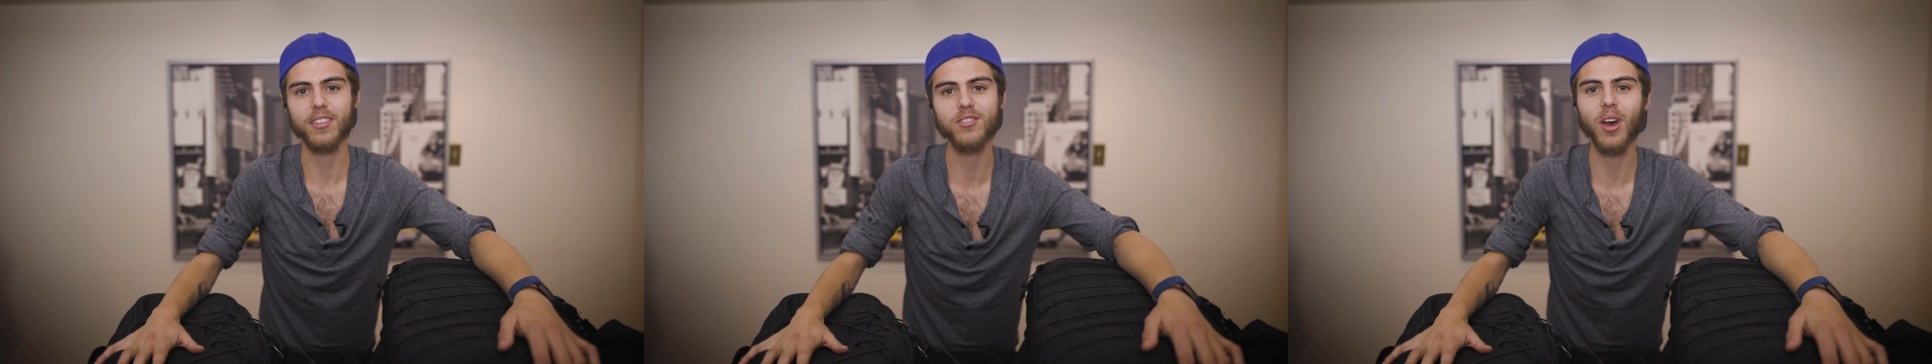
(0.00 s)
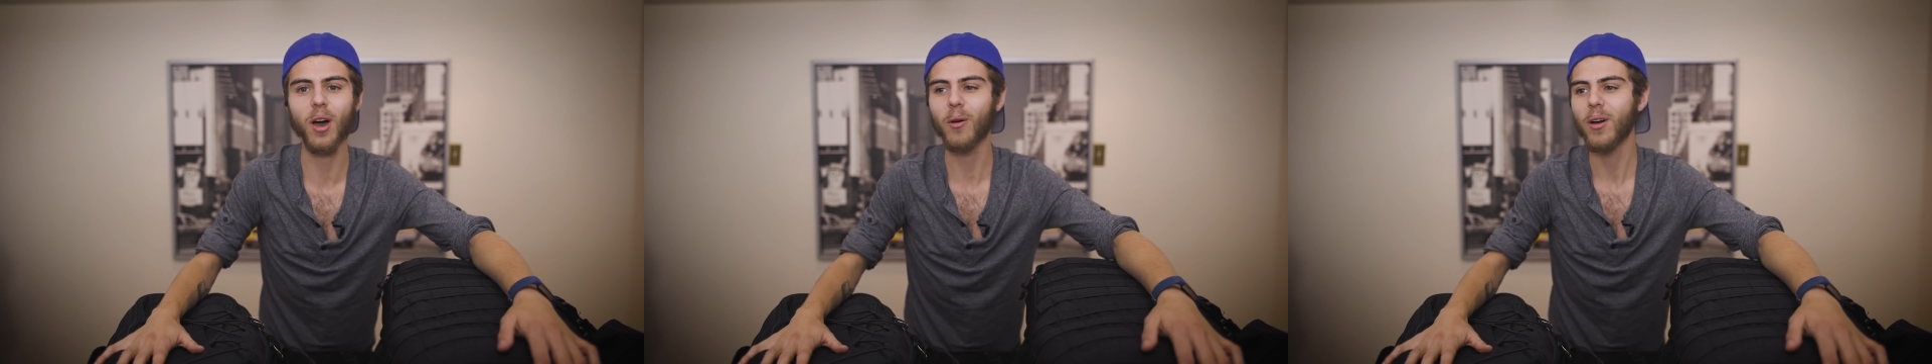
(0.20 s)

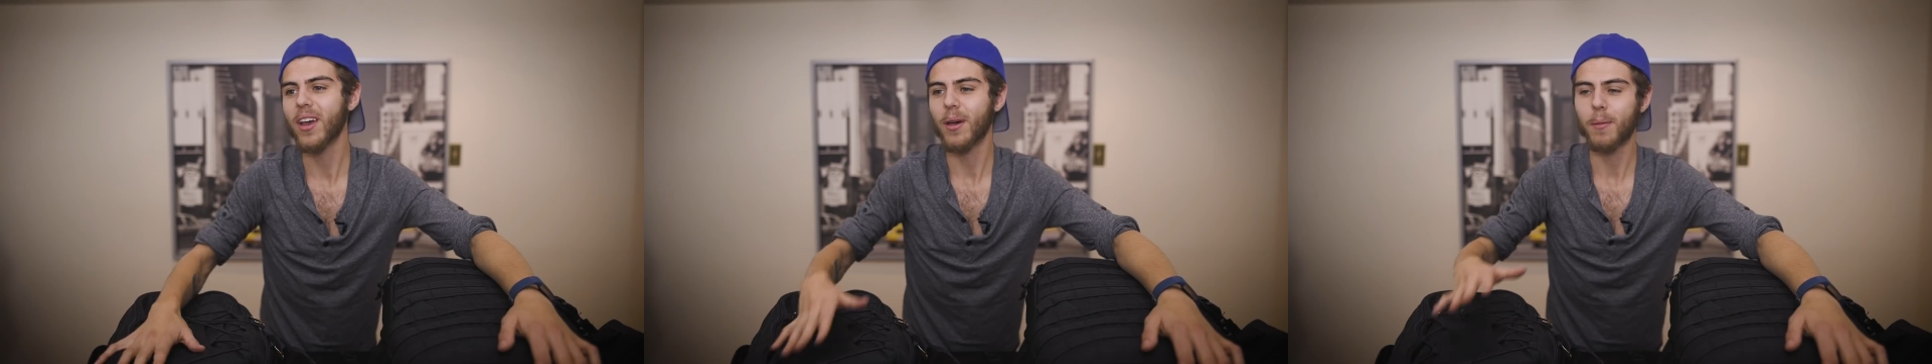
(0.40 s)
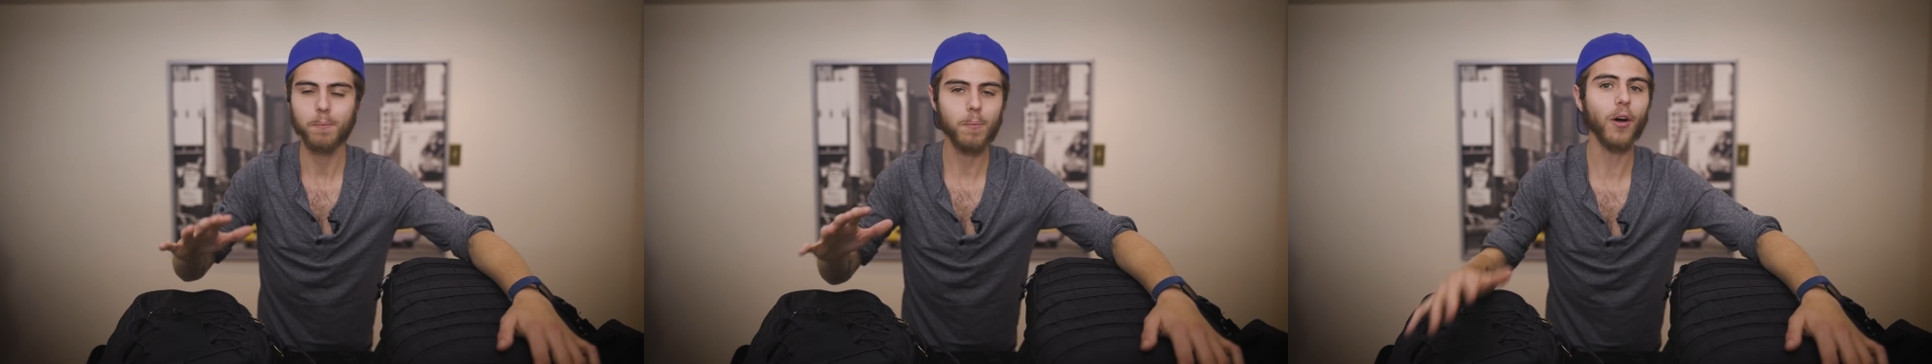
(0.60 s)
So
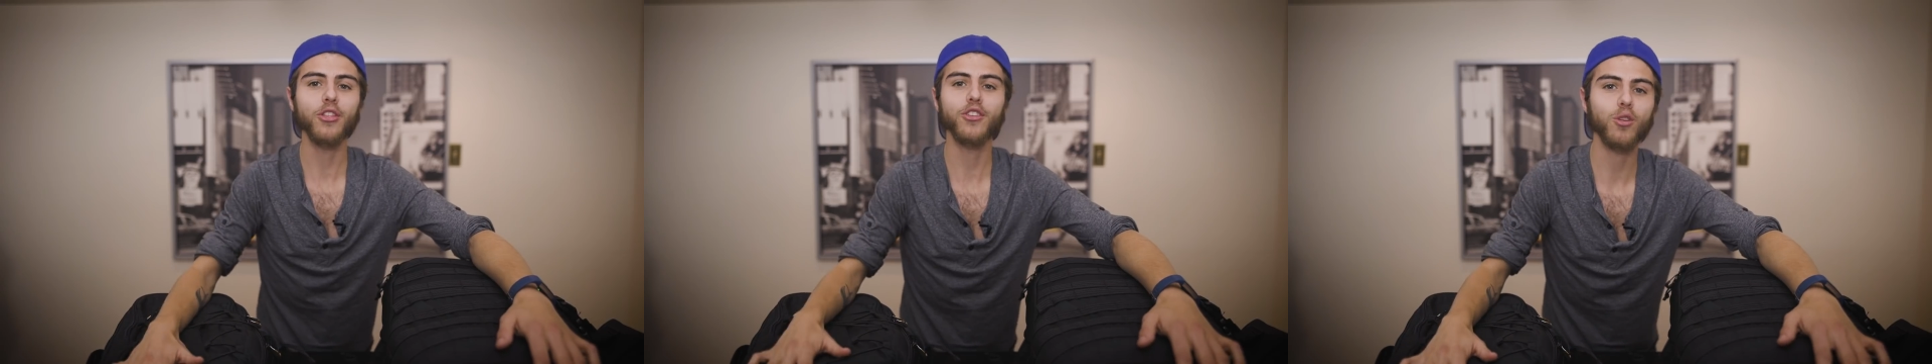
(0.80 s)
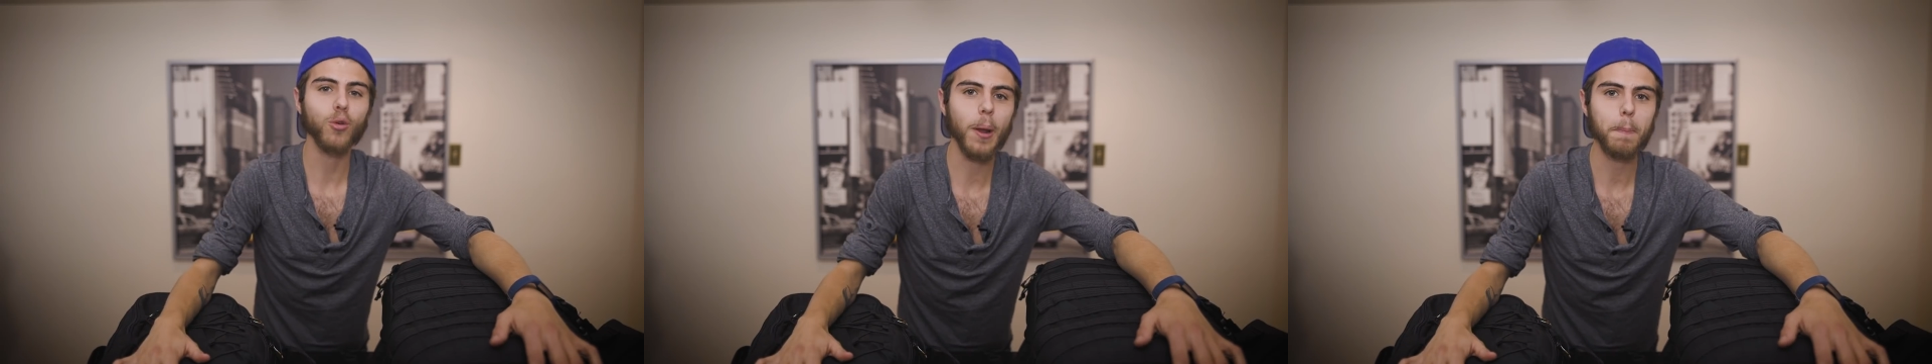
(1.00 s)

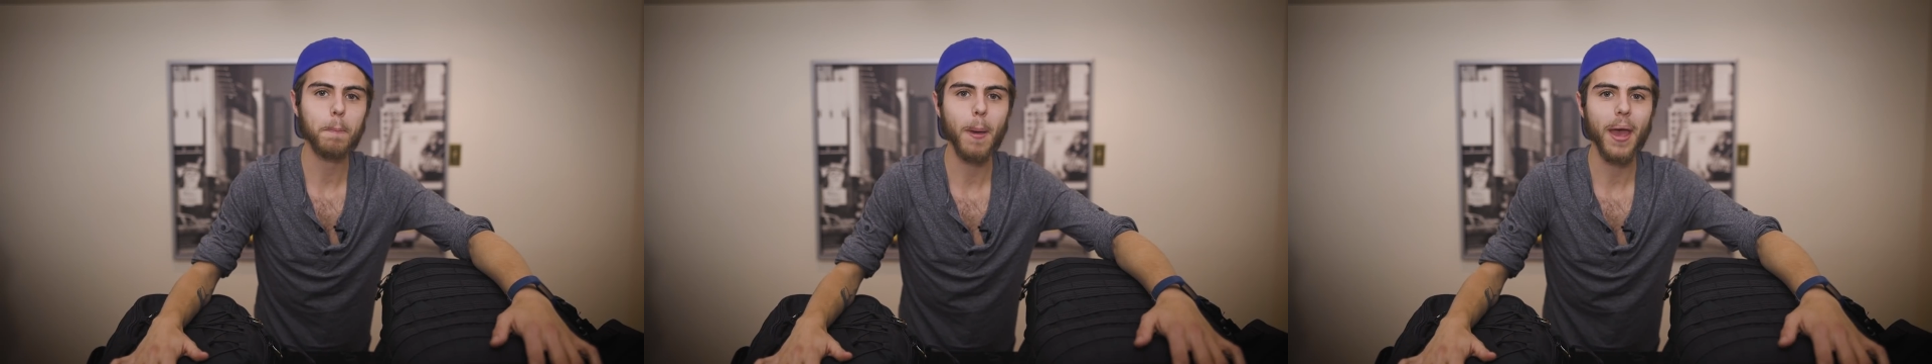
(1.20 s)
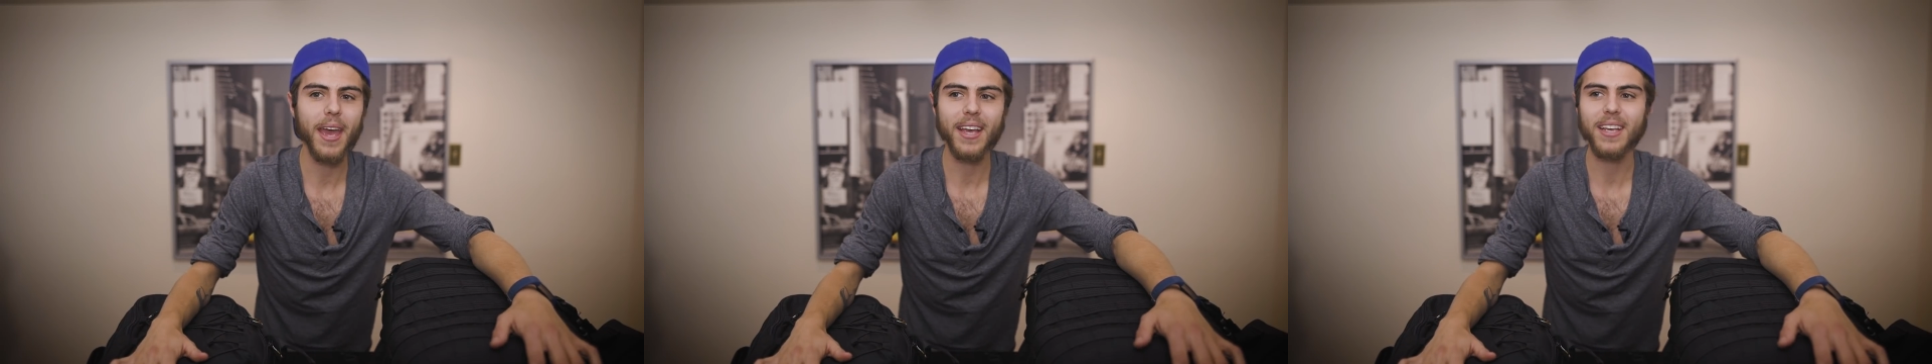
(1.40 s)
both are
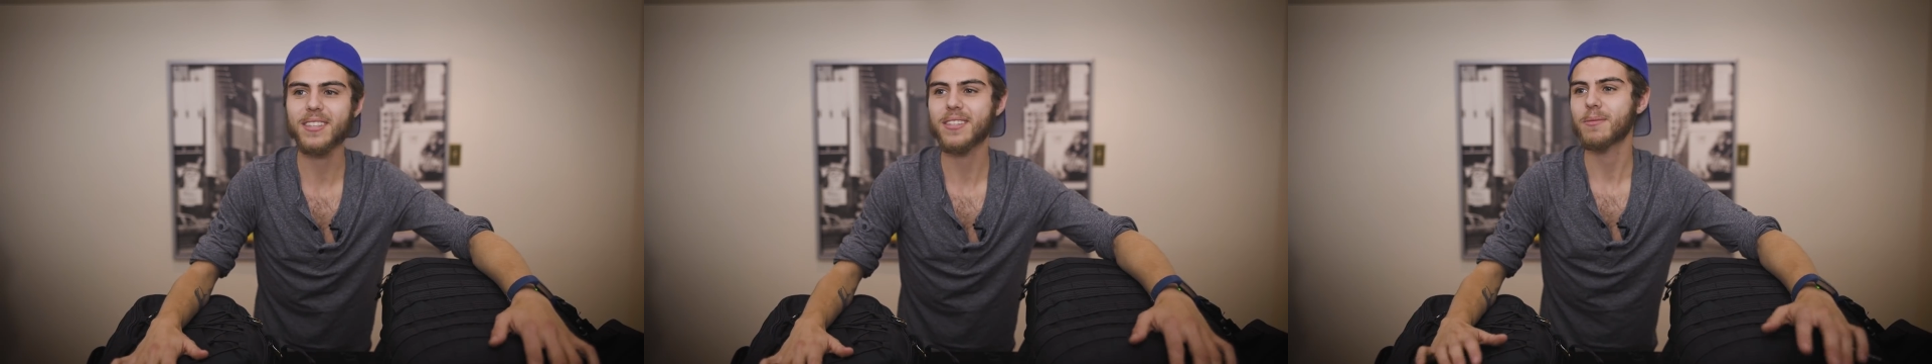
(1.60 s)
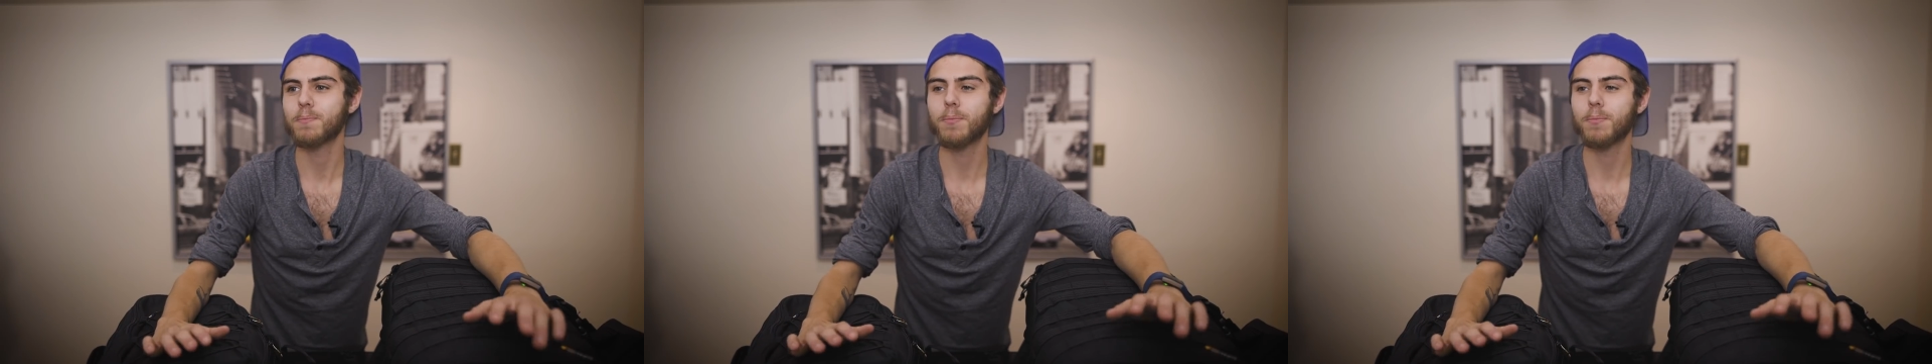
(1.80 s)
great bags,